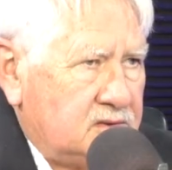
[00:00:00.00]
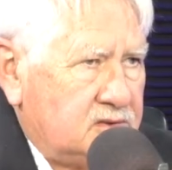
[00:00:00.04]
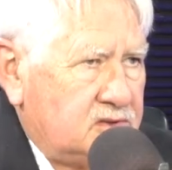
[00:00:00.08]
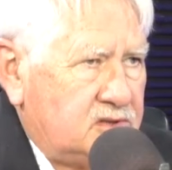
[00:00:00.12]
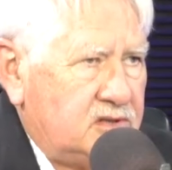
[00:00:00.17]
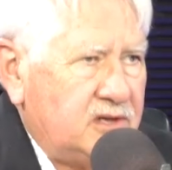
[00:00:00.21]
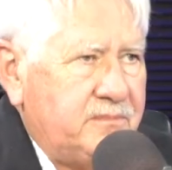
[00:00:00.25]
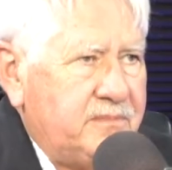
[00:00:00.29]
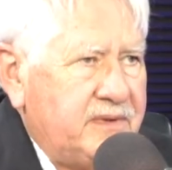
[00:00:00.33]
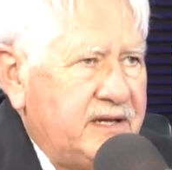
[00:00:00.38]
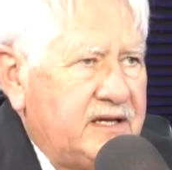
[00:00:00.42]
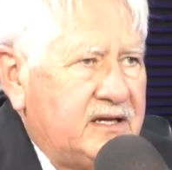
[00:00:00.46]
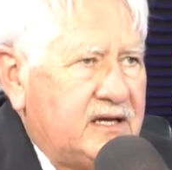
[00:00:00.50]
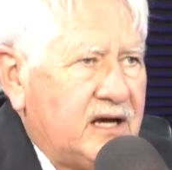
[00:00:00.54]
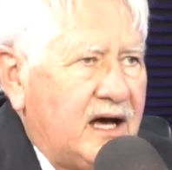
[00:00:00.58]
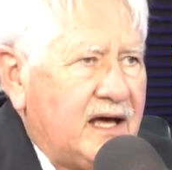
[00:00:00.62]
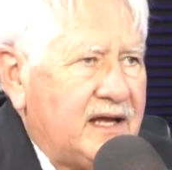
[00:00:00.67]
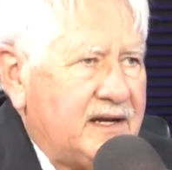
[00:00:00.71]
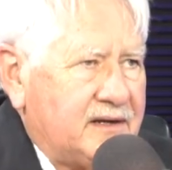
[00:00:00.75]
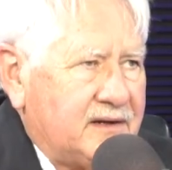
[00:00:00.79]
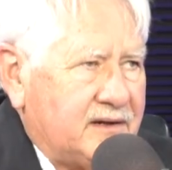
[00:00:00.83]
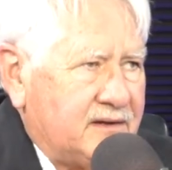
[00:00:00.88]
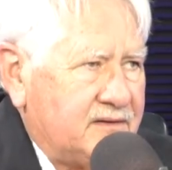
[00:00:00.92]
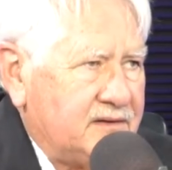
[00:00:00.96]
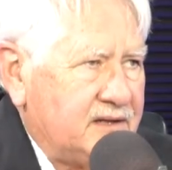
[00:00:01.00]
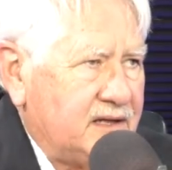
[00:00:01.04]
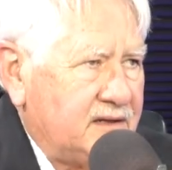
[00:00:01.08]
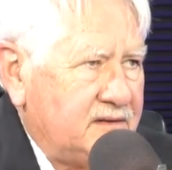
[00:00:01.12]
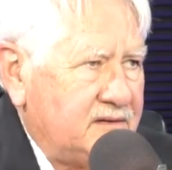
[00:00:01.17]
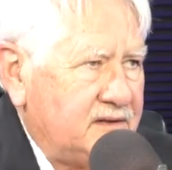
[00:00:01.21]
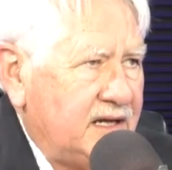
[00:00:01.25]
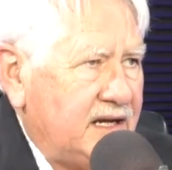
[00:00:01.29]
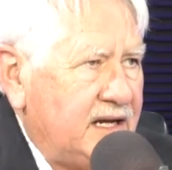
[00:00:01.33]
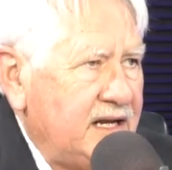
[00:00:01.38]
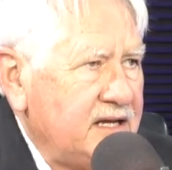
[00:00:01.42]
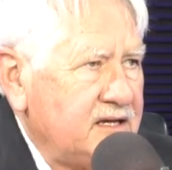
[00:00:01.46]
could be gotten,
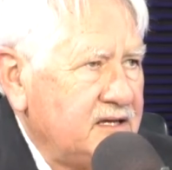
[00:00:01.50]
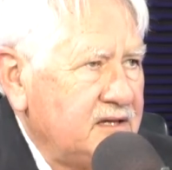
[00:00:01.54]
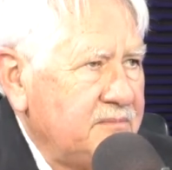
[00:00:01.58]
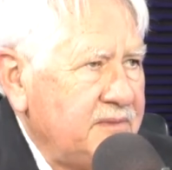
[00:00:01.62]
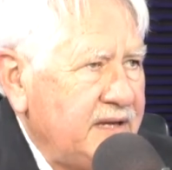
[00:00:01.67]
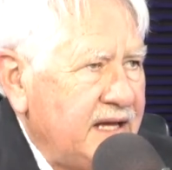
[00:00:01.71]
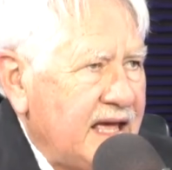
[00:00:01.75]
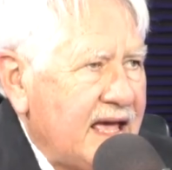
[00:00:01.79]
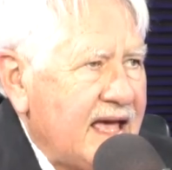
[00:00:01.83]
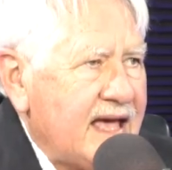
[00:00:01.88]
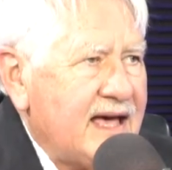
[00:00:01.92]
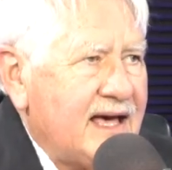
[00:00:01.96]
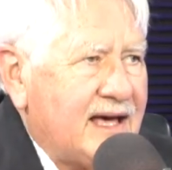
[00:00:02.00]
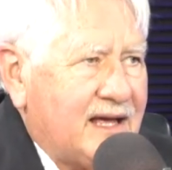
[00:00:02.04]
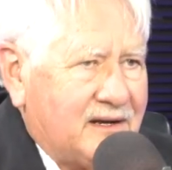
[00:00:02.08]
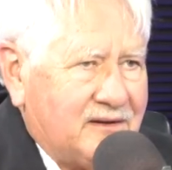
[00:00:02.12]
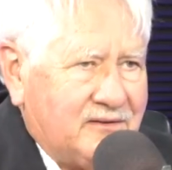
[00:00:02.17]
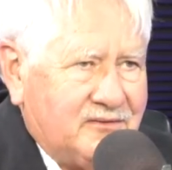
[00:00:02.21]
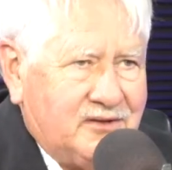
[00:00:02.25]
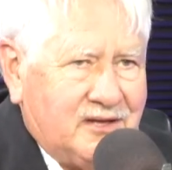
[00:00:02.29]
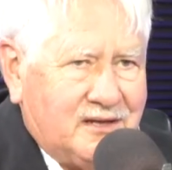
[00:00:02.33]
that he could be had,